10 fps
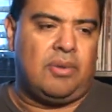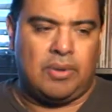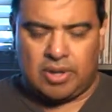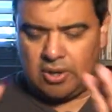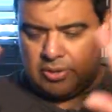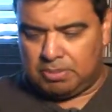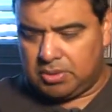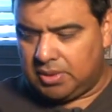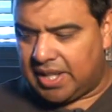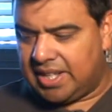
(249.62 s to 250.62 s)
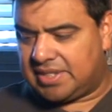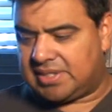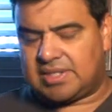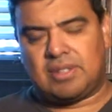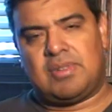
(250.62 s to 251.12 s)
With all the blue
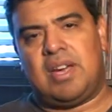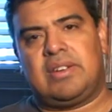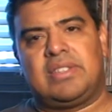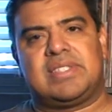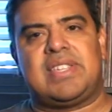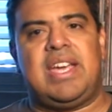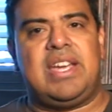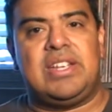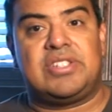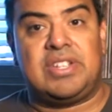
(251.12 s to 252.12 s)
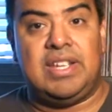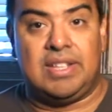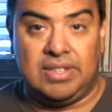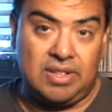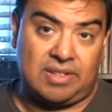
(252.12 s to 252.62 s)
lights around the stage,
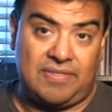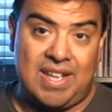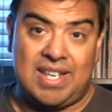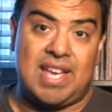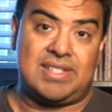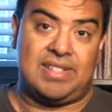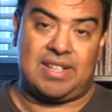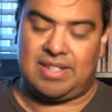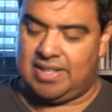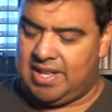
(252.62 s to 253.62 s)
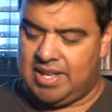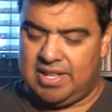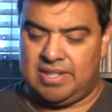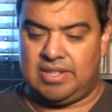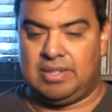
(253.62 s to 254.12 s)
it looked fantastic.
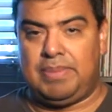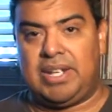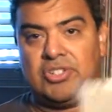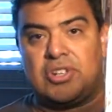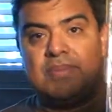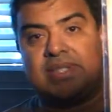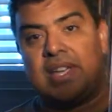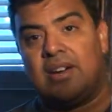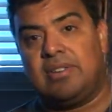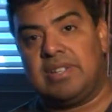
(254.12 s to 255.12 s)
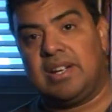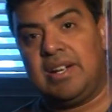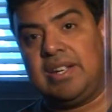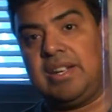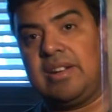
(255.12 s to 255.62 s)
And the big drum sound
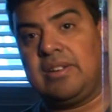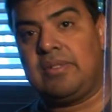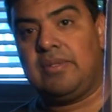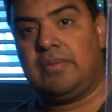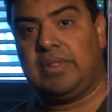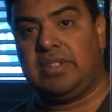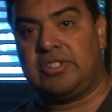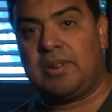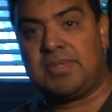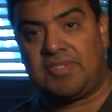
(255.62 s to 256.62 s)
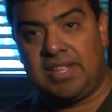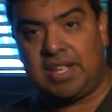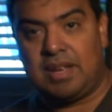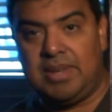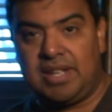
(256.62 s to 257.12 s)
on here, when the drums
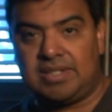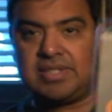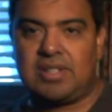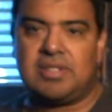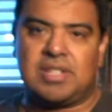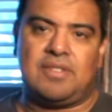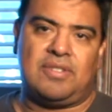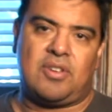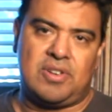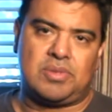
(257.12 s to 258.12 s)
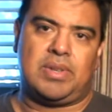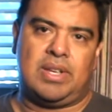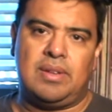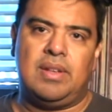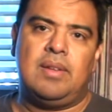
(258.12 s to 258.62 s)
finally come in, because it starts off, of course, with
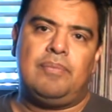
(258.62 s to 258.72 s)
a